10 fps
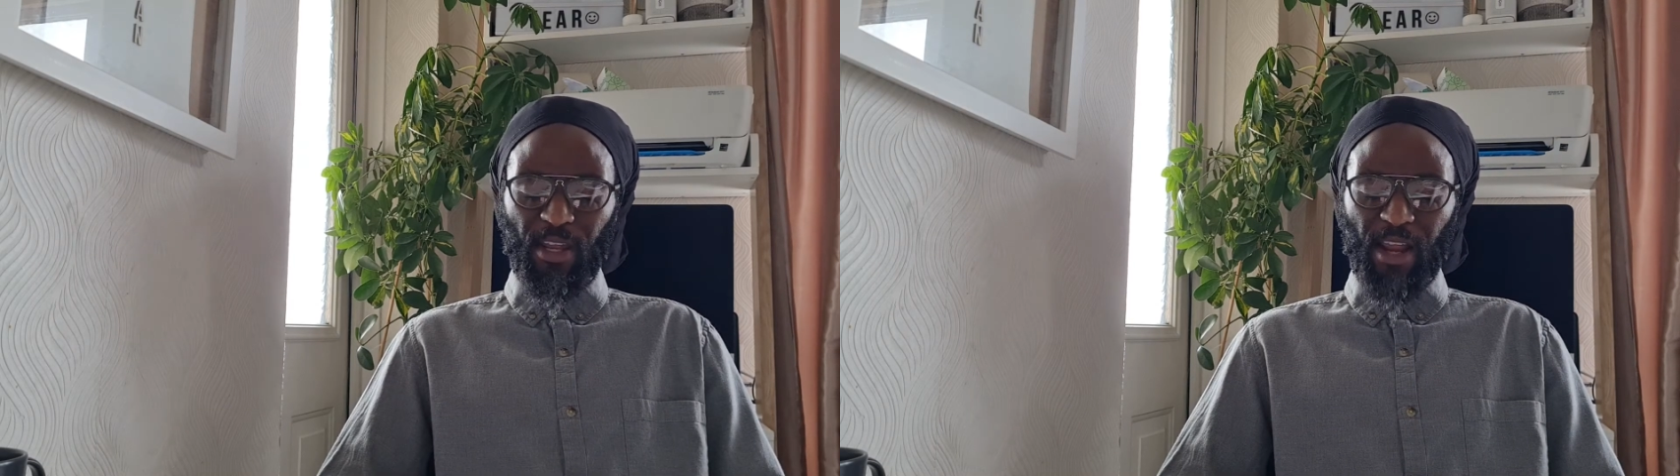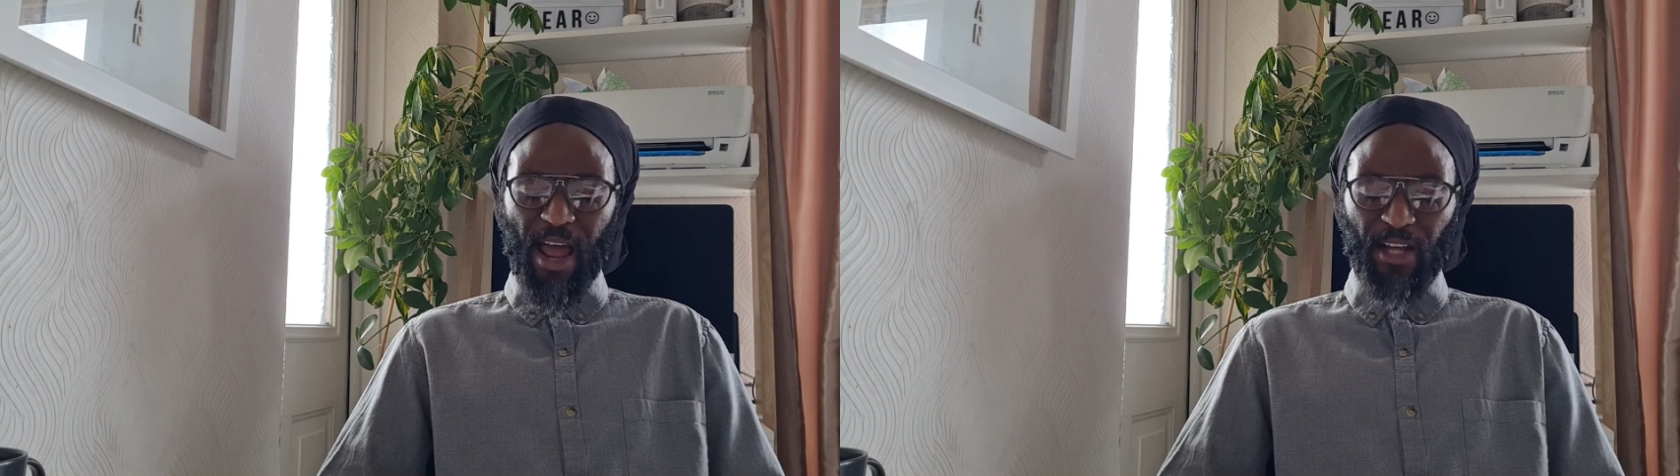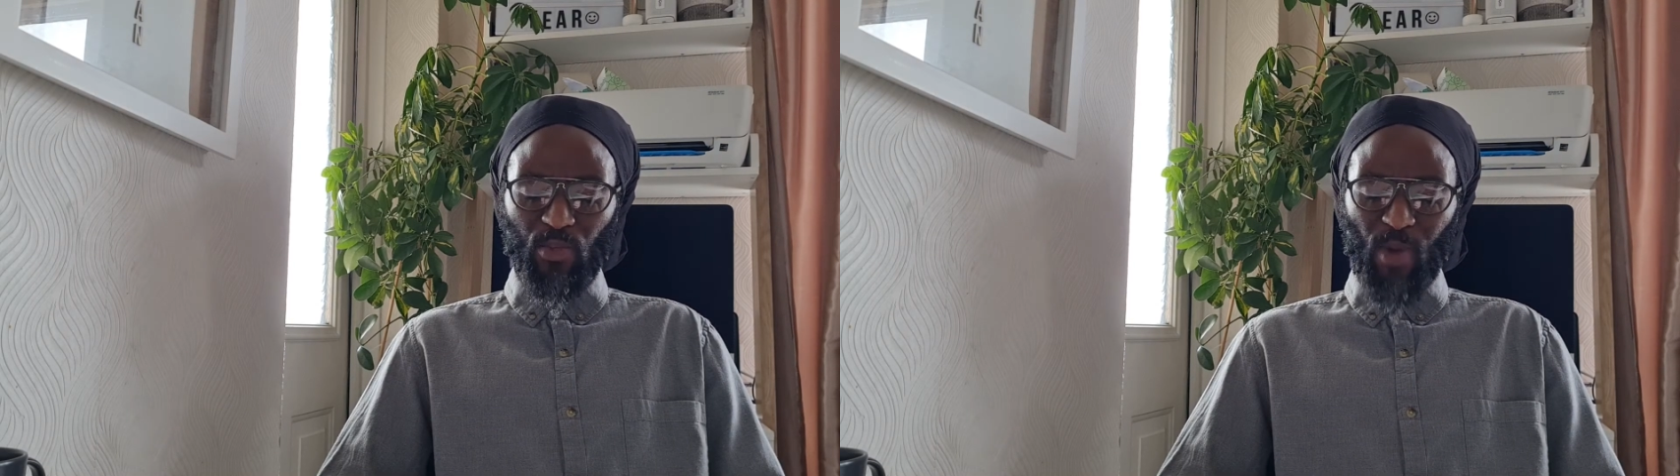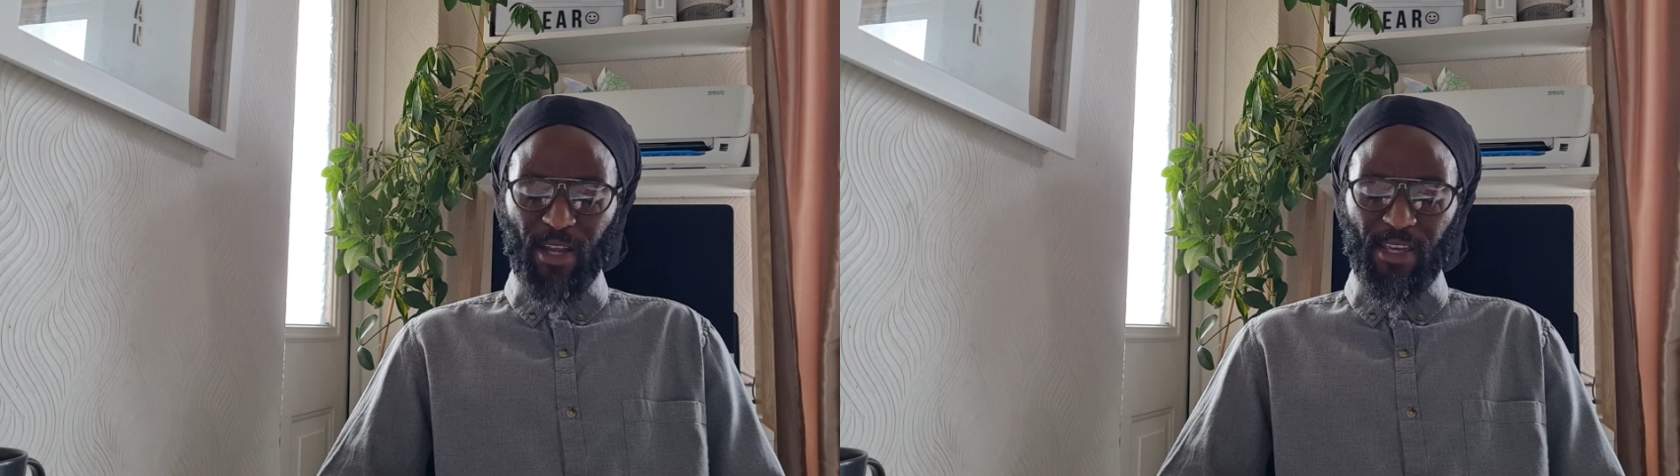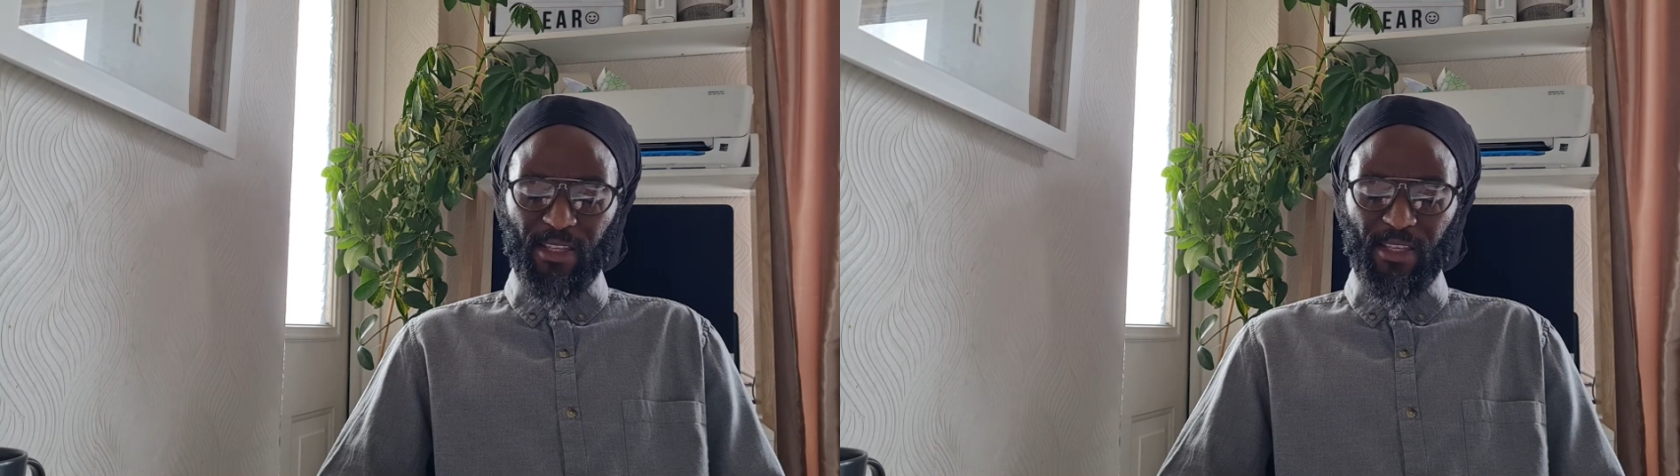Acts
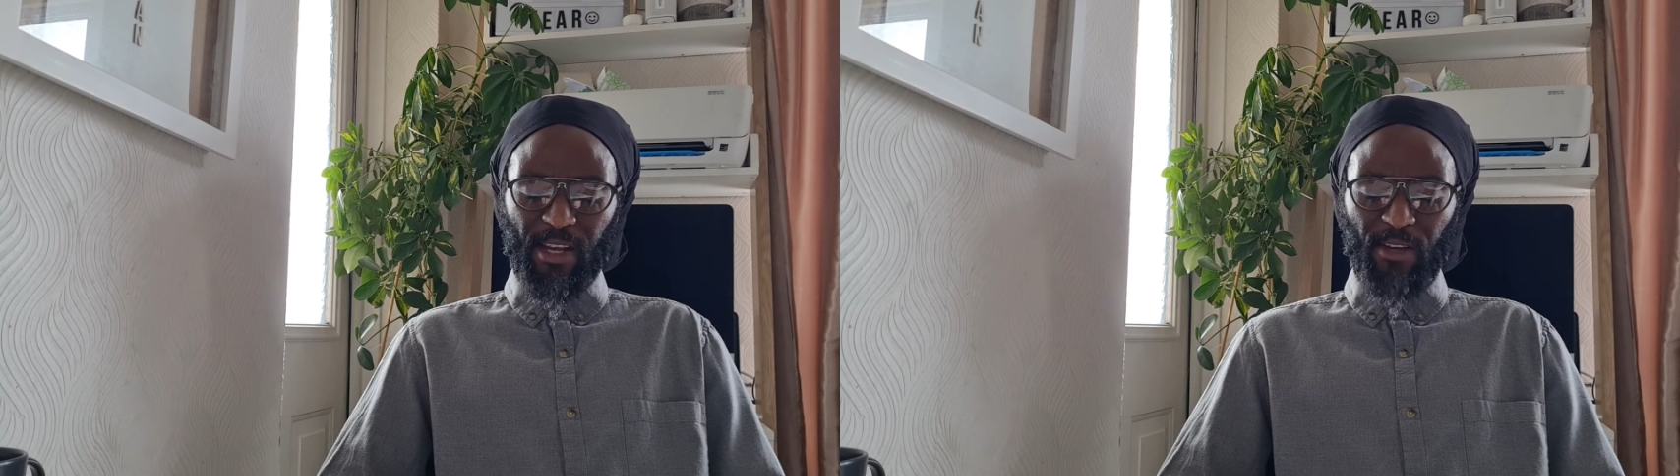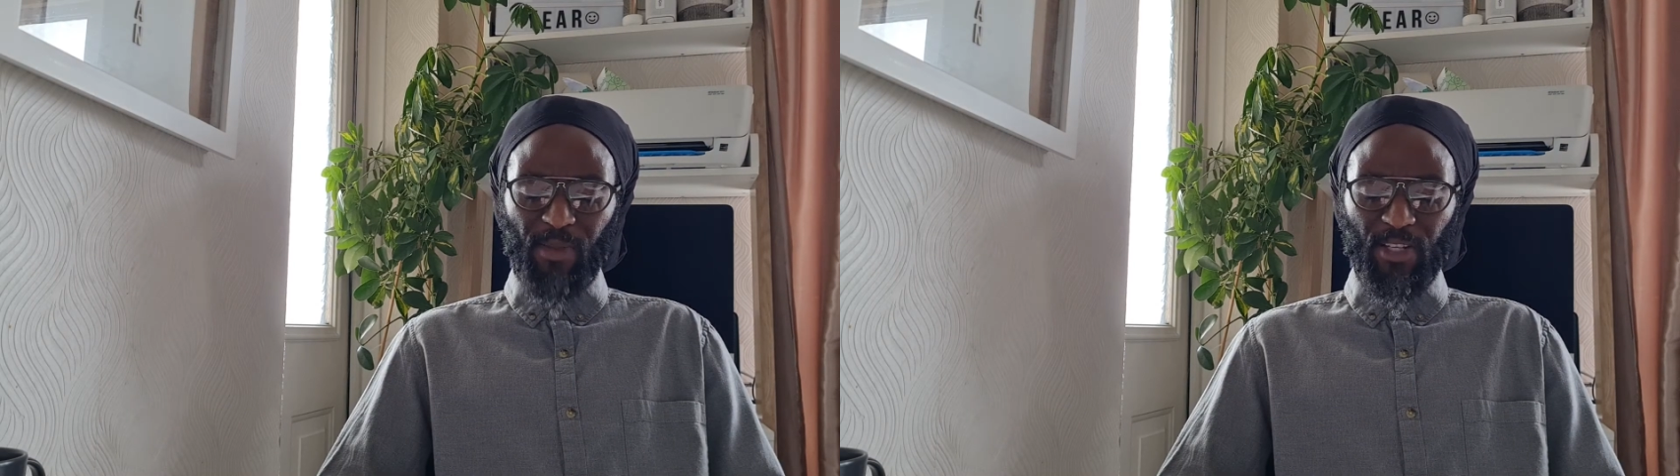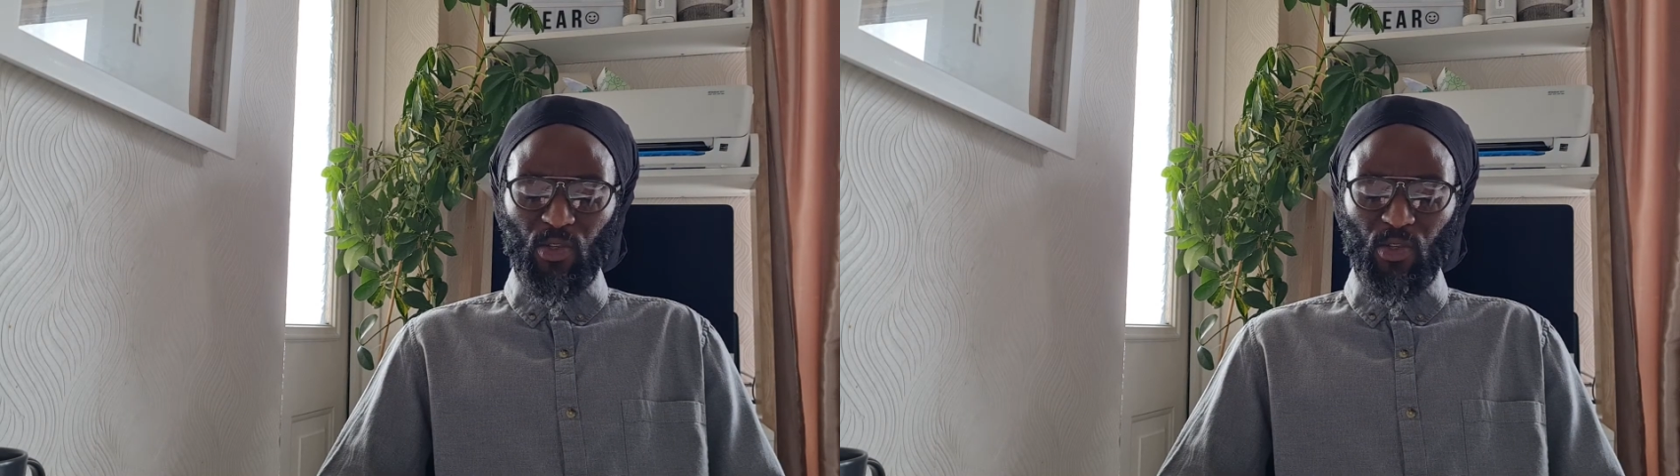1:18 and Matthew